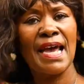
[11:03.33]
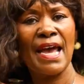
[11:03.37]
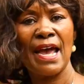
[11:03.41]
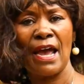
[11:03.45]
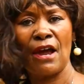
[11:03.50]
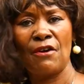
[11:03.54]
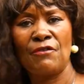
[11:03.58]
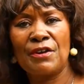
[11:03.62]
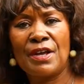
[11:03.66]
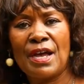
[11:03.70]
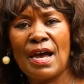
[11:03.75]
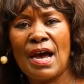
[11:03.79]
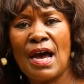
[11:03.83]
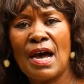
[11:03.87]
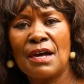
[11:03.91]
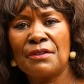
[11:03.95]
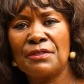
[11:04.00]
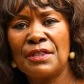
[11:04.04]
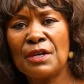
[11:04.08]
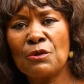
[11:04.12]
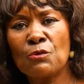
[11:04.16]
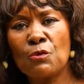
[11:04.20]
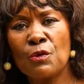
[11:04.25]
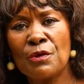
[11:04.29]
area, I
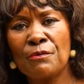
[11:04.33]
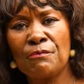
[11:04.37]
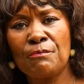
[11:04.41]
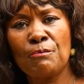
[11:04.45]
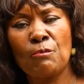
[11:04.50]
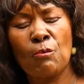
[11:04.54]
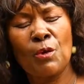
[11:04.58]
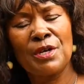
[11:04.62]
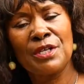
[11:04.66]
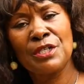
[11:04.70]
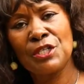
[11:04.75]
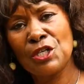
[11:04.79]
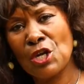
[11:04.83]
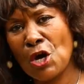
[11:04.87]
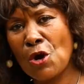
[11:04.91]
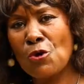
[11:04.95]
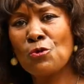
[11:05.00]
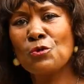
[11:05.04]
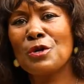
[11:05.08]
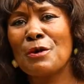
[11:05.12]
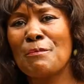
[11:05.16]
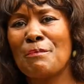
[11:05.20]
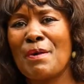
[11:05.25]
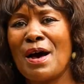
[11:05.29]
think we've
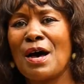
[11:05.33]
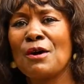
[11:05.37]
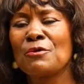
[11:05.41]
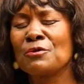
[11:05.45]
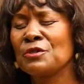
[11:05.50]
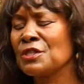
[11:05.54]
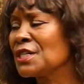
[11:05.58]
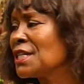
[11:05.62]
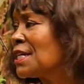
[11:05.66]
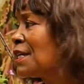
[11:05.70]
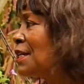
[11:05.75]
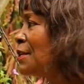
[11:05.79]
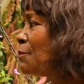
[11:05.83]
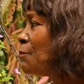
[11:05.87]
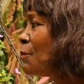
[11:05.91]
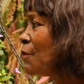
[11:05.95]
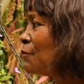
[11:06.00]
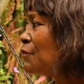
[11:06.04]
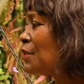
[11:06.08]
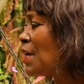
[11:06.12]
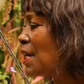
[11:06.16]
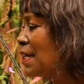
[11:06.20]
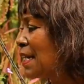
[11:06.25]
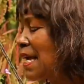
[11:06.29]
known about it.
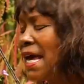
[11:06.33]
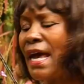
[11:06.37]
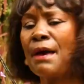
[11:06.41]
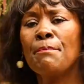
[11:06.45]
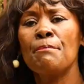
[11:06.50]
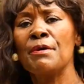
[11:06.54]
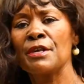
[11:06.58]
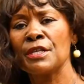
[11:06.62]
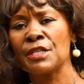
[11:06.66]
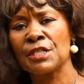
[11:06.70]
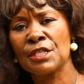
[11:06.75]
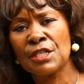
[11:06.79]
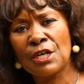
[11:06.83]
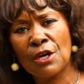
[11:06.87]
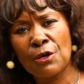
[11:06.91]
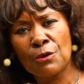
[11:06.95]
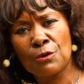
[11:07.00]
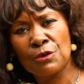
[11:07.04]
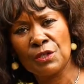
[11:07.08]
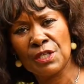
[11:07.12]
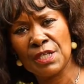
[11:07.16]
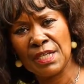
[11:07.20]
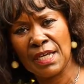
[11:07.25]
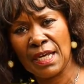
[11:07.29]
We've done
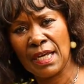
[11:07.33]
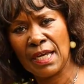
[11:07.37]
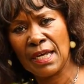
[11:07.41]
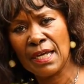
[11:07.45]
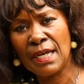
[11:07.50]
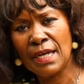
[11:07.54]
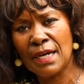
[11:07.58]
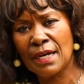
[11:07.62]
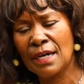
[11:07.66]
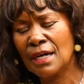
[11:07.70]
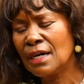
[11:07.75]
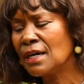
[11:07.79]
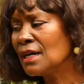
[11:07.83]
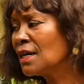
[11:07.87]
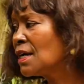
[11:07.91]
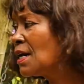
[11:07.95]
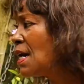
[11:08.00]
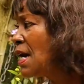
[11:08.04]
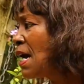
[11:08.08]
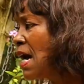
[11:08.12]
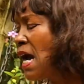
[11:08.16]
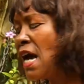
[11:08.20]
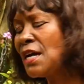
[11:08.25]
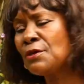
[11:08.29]
episodes here.
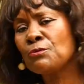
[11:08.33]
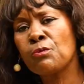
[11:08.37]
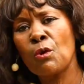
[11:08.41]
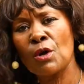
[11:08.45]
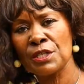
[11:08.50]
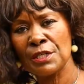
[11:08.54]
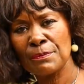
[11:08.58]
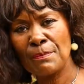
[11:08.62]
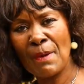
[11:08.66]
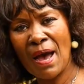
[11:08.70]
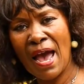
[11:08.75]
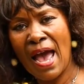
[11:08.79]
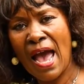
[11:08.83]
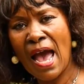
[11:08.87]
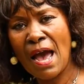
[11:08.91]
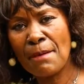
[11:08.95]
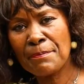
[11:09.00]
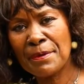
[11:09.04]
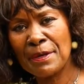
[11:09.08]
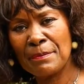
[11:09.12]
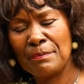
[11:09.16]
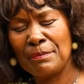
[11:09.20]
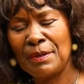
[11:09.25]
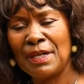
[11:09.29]
It was my
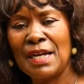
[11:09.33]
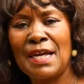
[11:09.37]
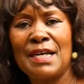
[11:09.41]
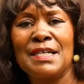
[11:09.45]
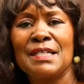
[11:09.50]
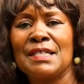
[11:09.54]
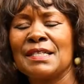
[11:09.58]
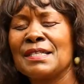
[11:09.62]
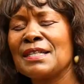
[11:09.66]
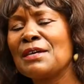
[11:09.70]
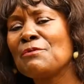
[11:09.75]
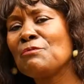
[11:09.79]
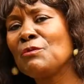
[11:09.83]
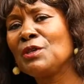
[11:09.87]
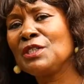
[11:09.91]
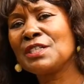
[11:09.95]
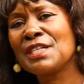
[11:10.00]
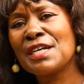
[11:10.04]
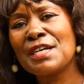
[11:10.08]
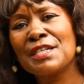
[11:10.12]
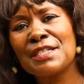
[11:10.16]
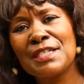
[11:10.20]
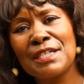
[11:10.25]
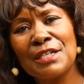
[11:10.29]
happy place, then we
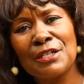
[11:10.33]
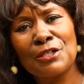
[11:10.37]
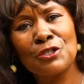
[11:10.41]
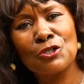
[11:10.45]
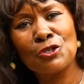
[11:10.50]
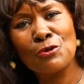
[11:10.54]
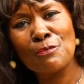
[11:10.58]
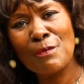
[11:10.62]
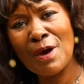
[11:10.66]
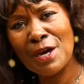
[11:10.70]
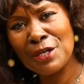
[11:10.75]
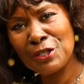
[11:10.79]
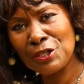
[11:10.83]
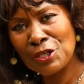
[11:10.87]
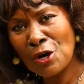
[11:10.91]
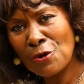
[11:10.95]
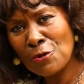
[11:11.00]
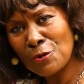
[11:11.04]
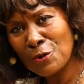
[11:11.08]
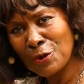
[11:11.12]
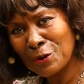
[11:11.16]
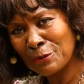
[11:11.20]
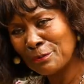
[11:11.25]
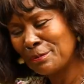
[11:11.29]
turned it into my
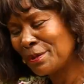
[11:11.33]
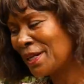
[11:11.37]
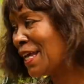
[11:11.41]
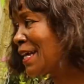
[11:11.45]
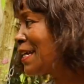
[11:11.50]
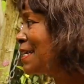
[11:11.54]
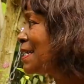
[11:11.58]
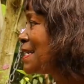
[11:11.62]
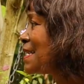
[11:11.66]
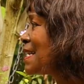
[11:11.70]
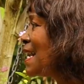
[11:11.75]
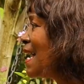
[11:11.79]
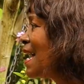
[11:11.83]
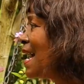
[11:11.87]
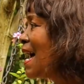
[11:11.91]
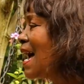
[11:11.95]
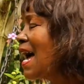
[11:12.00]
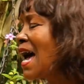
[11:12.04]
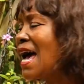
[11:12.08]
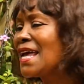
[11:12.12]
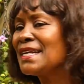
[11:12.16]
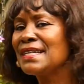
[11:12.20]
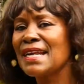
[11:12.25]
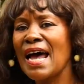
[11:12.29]
yoga place.
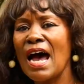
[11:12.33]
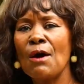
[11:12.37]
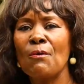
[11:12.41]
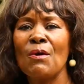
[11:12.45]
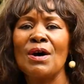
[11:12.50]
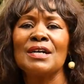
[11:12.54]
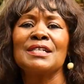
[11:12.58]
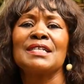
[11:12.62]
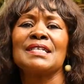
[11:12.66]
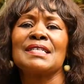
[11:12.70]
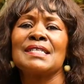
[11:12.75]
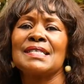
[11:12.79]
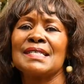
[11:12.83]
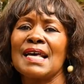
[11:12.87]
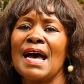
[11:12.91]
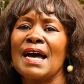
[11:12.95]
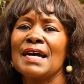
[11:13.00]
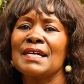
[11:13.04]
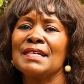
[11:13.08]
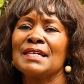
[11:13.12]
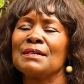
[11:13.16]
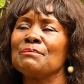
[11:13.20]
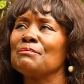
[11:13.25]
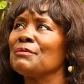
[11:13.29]
And now I
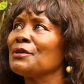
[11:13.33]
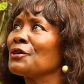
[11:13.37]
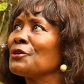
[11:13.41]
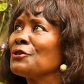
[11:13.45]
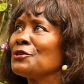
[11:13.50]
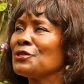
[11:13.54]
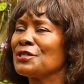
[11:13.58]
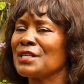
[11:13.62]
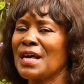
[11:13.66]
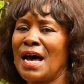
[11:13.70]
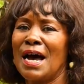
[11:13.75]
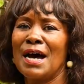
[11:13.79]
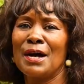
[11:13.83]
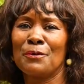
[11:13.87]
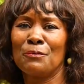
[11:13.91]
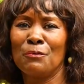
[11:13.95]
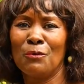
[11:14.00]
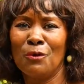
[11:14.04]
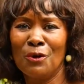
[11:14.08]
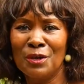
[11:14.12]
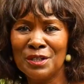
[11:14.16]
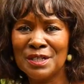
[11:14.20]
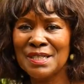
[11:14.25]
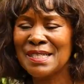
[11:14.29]
decided, because I
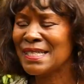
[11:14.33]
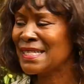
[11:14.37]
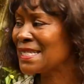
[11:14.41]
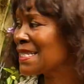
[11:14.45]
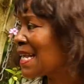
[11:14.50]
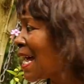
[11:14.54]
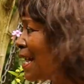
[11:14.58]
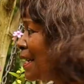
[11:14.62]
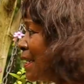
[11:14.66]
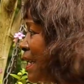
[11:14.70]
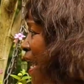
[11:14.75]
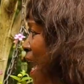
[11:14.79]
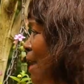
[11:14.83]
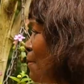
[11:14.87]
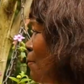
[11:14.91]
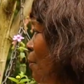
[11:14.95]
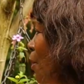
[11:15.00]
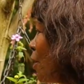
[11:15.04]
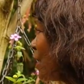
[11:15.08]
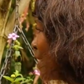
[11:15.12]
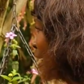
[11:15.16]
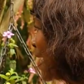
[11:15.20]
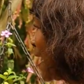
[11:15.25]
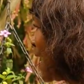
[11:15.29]
want sun, I
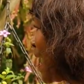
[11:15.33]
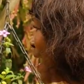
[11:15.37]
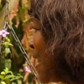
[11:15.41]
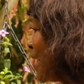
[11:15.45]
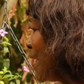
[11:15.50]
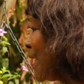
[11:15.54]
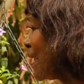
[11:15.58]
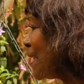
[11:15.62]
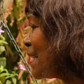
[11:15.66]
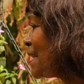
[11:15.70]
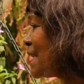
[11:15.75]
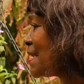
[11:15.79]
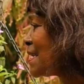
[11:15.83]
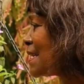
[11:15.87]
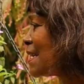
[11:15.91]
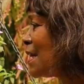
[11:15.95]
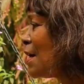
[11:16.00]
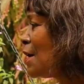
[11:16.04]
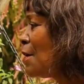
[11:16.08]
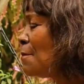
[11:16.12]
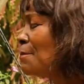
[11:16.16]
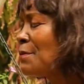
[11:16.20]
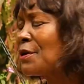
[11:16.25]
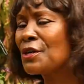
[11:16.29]
want colors,
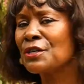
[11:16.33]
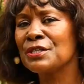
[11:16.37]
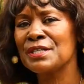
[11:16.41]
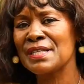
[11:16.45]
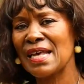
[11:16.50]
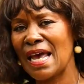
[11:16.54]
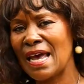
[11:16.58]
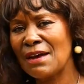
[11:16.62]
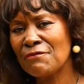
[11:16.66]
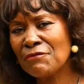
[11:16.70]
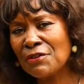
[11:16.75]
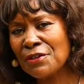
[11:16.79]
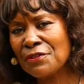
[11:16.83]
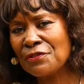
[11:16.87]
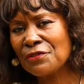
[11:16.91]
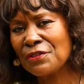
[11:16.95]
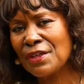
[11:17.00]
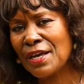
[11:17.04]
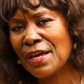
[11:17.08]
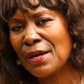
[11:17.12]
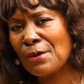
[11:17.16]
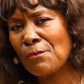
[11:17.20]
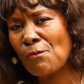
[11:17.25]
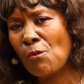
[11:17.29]
because
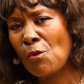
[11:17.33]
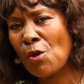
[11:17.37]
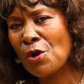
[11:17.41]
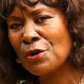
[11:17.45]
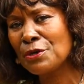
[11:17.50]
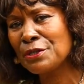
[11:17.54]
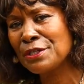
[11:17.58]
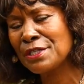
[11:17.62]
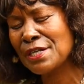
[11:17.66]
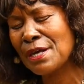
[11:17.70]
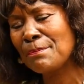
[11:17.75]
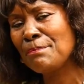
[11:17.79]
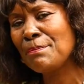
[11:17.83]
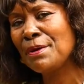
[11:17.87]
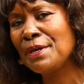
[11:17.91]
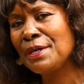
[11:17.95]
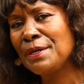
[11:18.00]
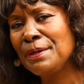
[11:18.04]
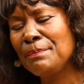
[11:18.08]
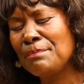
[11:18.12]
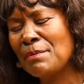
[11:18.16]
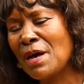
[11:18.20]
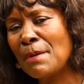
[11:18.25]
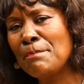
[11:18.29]
everything was a
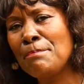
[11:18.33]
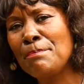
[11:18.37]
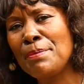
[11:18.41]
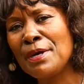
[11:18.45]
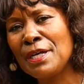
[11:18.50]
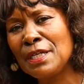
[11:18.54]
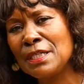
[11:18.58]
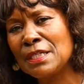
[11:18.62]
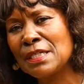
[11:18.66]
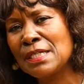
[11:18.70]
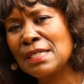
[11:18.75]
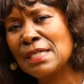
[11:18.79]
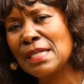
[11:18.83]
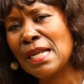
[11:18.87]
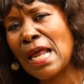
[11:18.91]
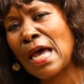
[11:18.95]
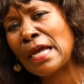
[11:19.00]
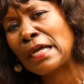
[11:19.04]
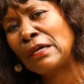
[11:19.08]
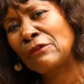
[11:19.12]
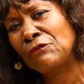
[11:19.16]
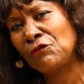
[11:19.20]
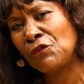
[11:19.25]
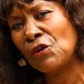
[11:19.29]
bit
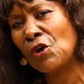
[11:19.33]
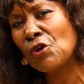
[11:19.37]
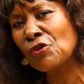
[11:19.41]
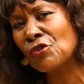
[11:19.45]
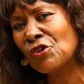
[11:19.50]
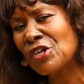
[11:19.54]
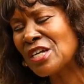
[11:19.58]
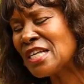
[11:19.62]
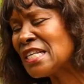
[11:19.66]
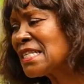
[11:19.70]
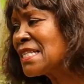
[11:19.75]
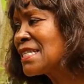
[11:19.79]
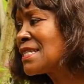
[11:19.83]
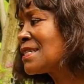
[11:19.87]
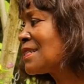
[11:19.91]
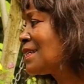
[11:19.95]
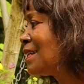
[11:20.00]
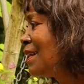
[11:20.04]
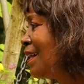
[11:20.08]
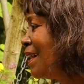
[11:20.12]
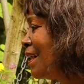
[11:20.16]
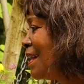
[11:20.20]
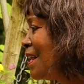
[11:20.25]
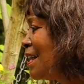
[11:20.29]
like a forest.
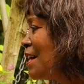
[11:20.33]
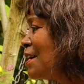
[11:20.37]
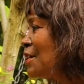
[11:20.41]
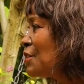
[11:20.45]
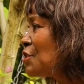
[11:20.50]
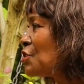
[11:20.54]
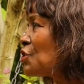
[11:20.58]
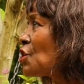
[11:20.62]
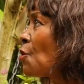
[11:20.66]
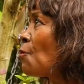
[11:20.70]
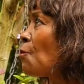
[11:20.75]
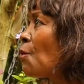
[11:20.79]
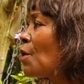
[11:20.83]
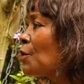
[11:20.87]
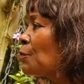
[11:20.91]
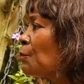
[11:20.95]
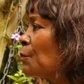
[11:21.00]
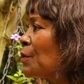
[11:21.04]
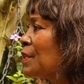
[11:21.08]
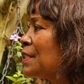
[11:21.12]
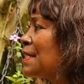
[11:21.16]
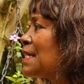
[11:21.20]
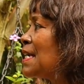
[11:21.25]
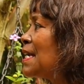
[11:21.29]
So what
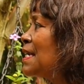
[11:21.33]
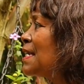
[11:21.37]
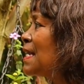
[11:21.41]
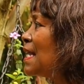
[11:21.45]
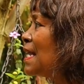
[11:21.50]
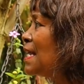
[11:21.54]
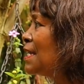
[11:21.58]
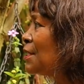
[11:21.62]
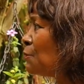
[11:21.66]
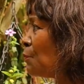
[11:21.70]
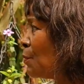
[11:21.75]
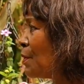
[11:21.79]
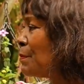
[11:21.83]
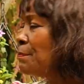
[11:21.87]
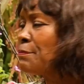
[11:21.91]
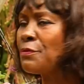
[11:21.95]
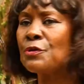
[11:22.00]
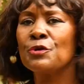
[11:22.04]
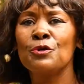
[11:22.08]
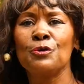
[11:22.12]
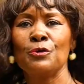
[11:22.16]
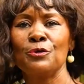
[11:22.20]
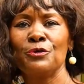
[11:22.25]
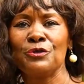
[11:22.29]
we did is we
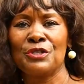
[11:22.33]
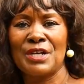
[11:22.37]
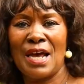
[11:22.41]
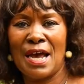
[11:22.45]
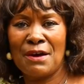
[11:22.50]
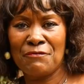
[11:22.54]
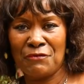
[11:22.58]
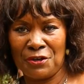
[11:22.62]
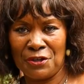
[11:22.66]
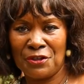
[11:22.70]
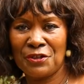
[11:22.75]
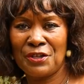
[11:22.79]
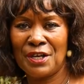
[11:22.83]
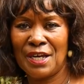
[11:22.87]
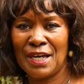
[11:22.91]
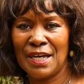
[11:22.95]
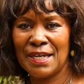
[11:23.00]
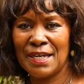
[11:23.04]
pruned everything